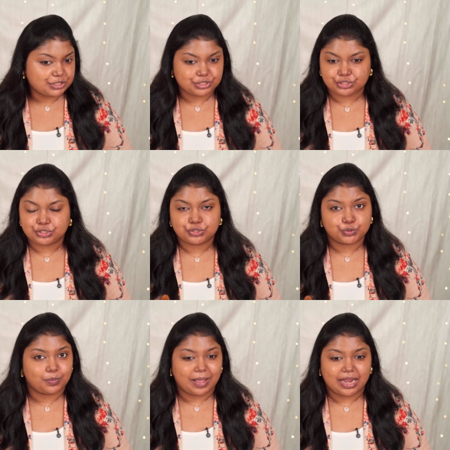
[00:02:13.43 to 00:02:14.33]
It isn't
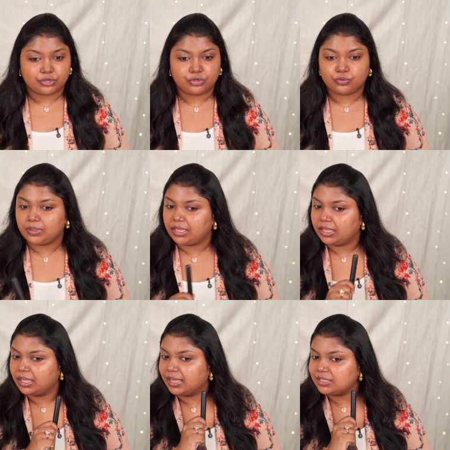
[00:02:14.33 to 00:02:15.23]
too matte or
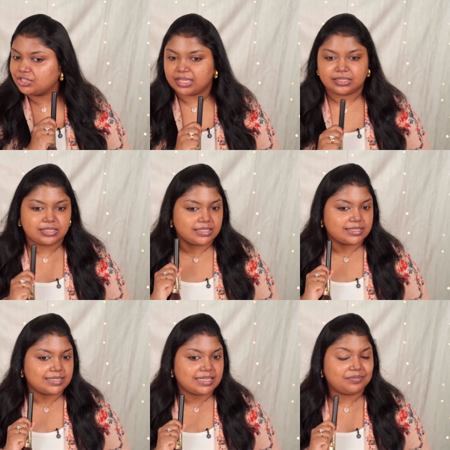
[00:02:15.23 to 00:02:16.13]
dewy. As you can see, it
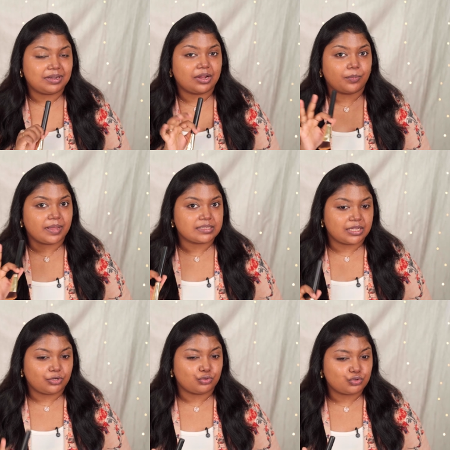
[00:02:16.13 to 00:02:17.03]
just evened out my
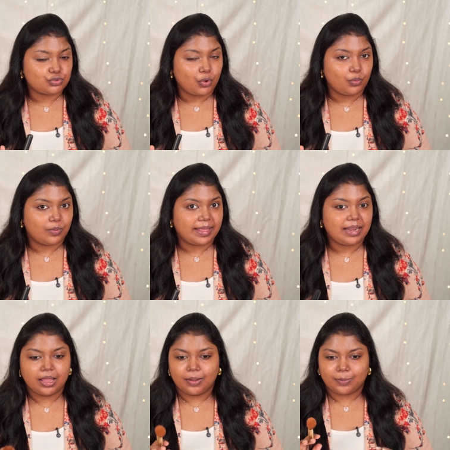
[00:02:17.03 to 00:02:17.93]
skin tone so
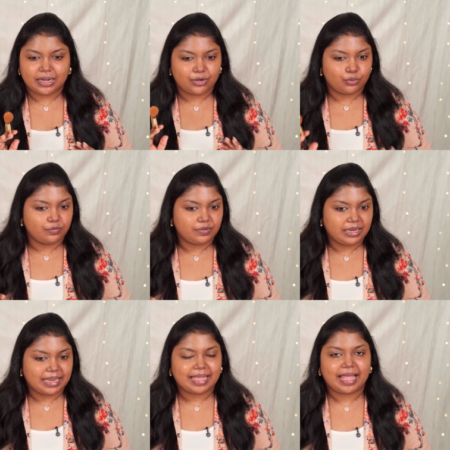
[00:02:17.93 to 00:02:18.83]
well, but I don't
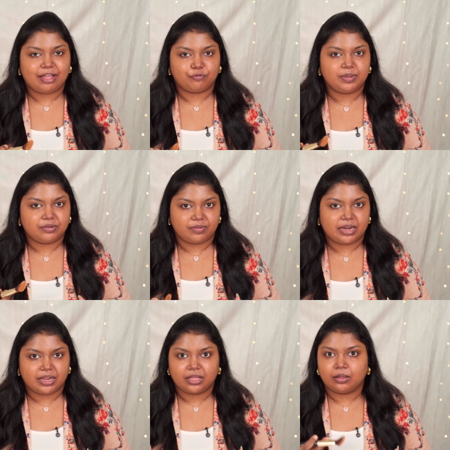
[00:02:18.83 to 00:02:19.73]
feel like I've been
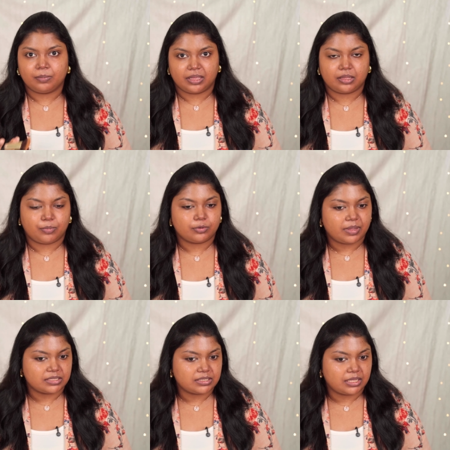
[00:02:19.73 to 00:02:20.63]
wearing a makeup on
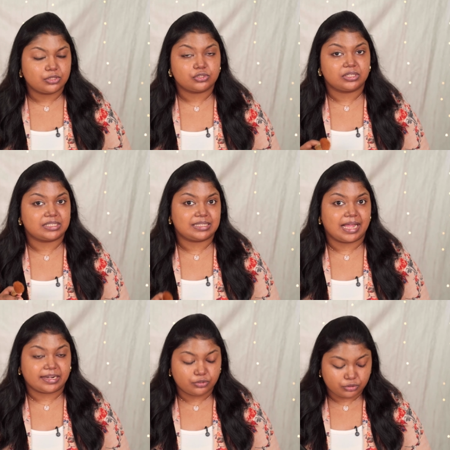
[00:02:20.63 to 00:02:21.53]
my skin, so it's
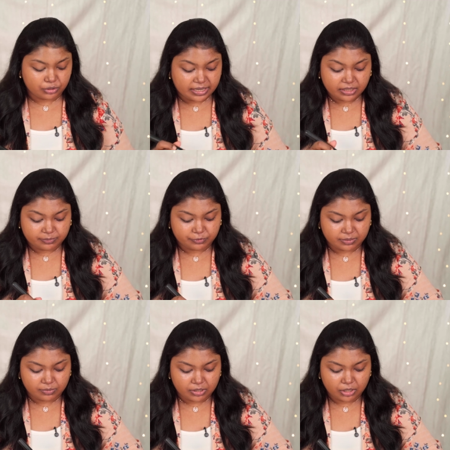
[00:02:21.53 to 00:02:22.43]
that good and
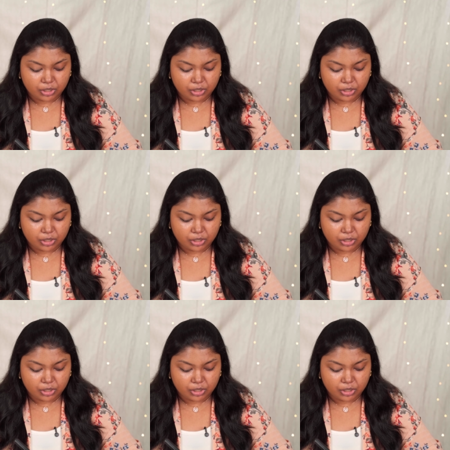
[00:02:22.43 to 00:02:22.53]
comfortable.